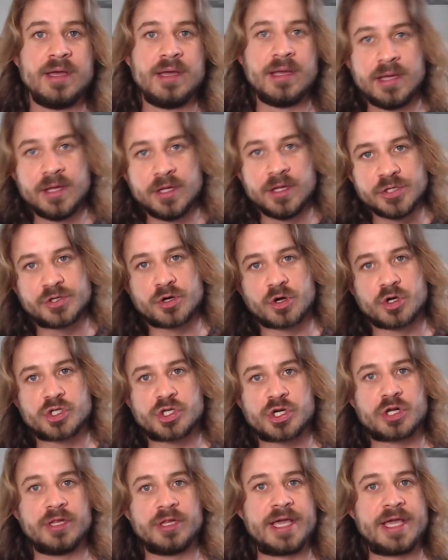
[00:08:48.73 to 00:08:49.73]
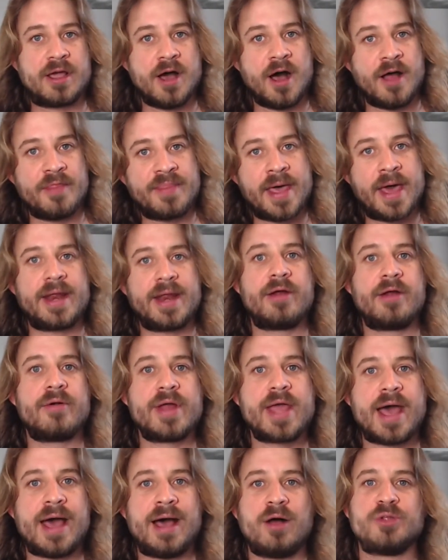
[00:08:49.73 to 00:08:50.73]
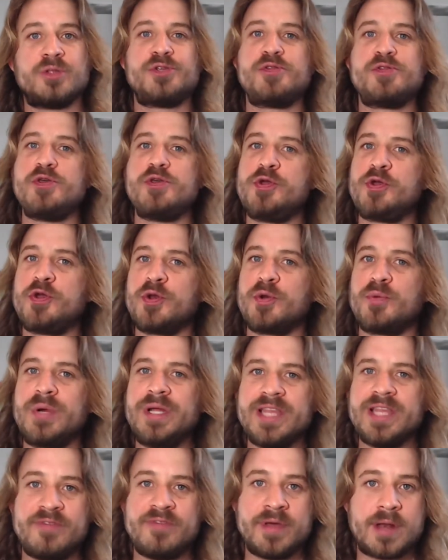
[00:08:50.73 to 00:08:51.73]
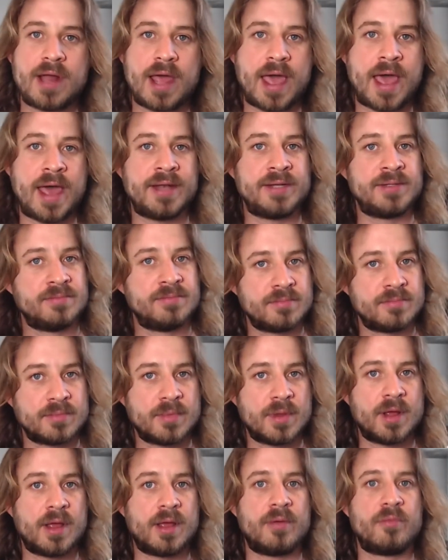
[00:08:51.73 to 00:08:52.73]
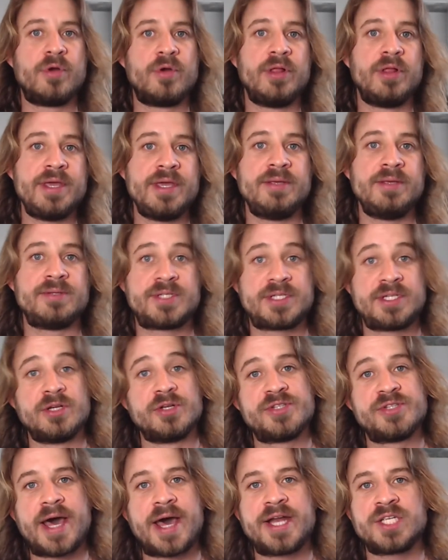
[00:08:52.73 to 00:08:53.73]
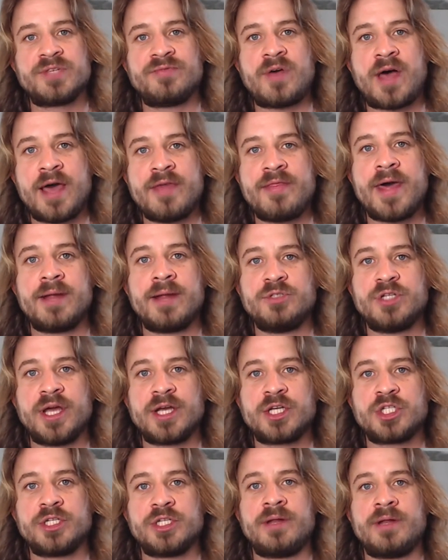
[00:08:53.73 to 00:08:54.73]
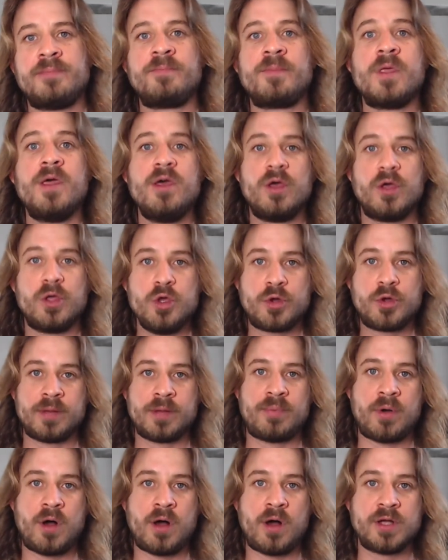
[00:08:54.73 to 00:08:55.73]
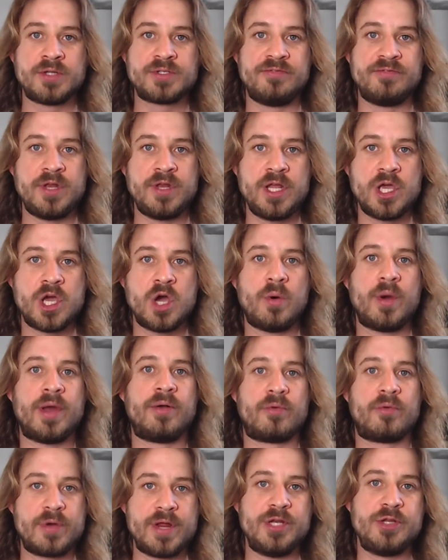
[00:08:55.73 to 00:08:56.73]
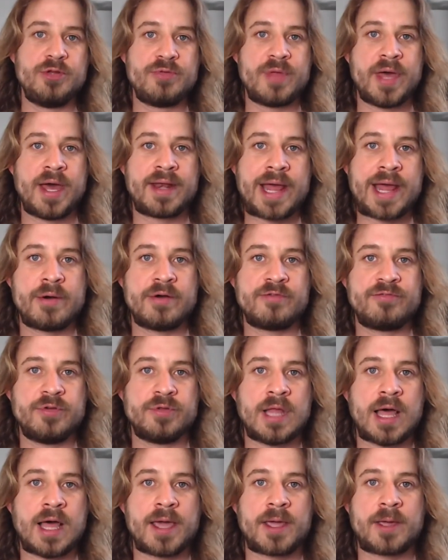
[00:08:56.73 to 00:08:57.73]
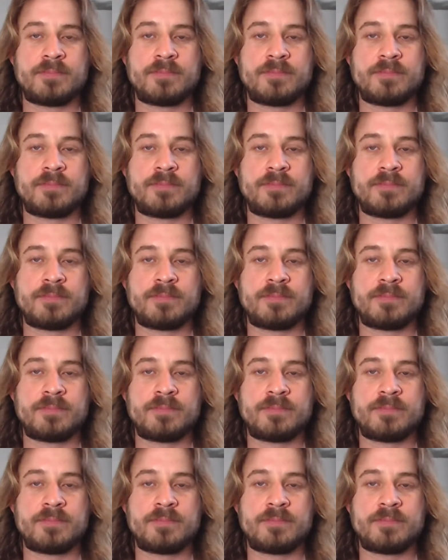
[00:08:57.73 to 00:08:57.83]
surgically cut that area out so that you can relive it and really still satisfy that objection. And you can pause the video and redo that now if you'd like.